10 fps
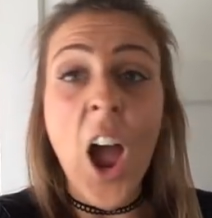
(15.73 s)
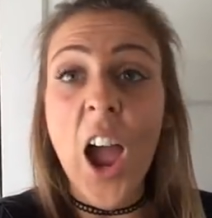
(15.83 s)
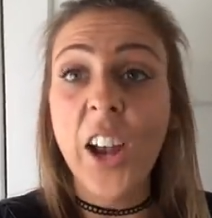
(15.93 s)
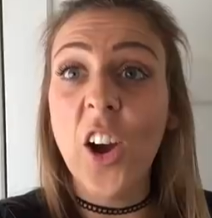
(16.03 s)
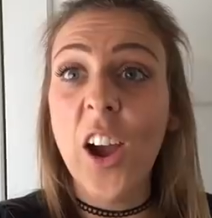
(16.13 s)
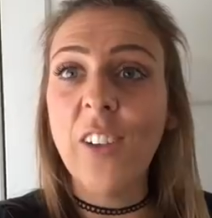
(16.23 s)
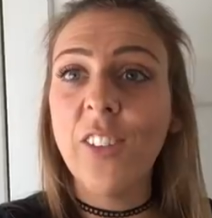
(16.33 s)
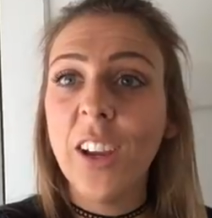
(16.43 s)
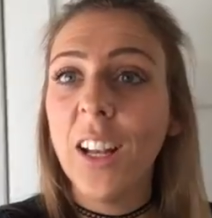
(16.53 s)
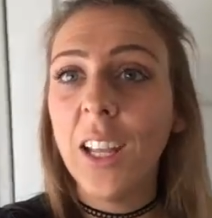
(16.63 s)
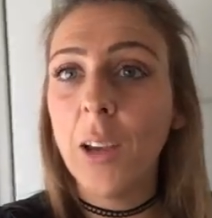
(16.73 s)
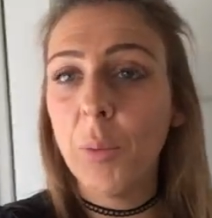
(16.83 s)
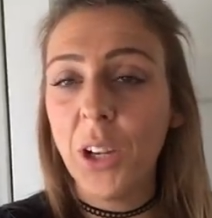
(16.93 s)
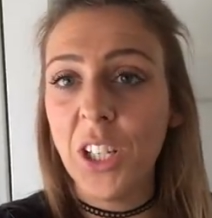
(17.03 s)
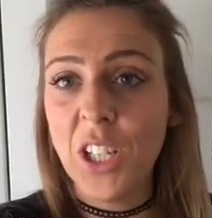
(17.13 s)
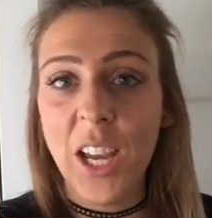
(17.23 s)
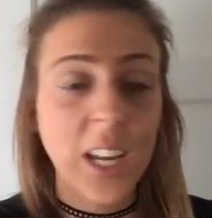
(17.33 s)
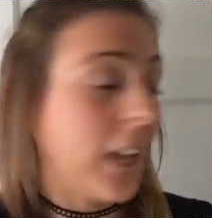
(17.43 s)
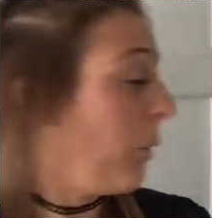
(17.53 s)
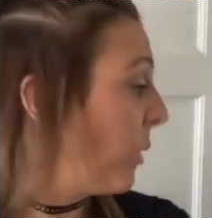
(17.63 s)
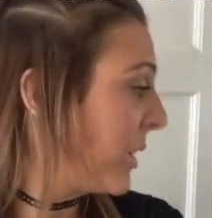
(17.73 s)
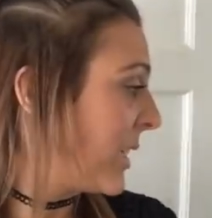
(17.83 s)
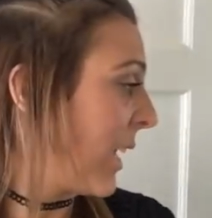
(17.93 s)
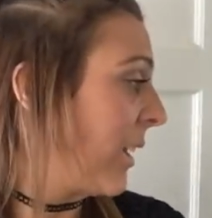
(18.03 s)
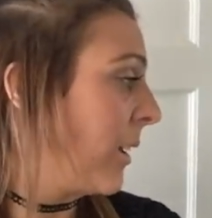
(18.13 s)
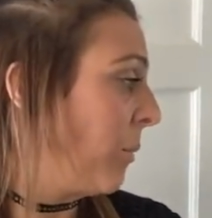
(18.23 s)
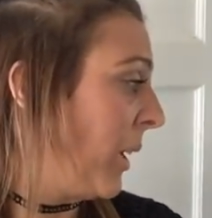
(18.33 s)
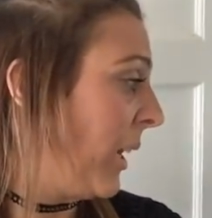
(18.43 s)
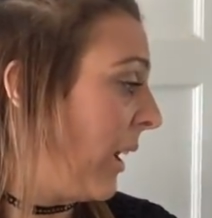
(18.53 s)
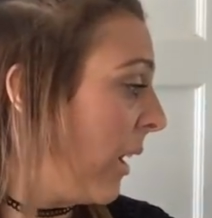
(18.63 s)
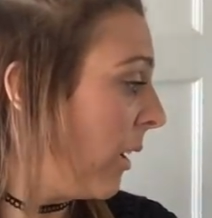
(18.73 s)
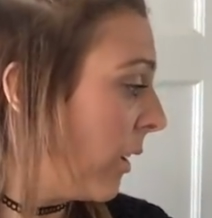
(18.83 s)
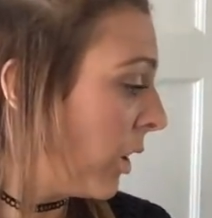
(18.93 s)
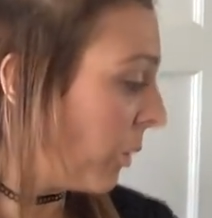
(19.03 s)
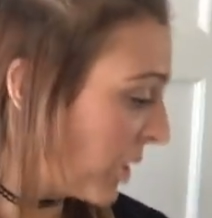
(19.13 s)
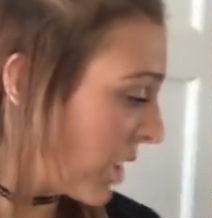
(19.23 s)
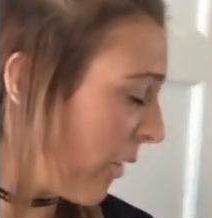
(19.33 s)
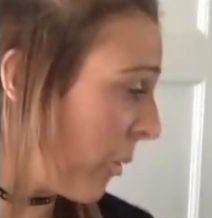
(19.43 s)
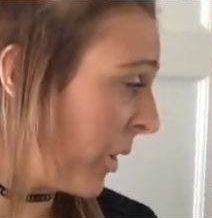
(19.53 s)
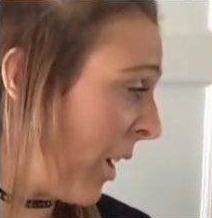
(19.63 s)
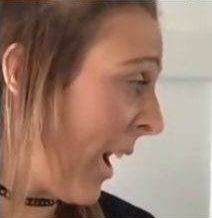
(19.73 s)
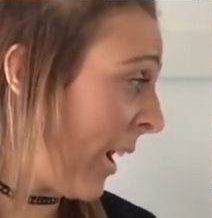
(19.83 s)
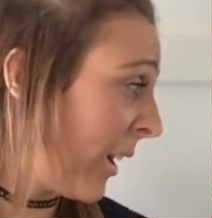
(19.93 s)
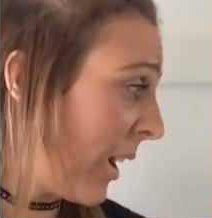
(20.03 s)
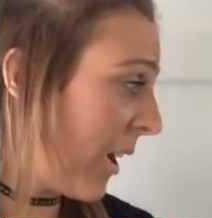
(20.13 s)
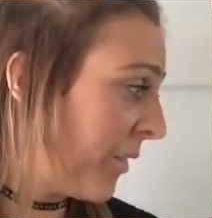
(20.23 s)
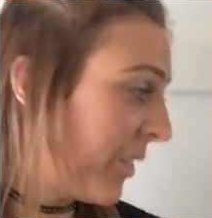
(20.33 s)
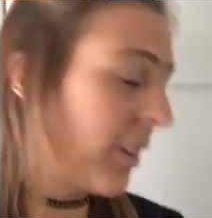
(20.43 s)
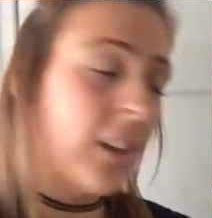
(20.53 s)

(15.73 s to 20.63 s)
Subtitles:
and I really appreciate it. One second, Amelia. You want to show everyone your hat and gloves?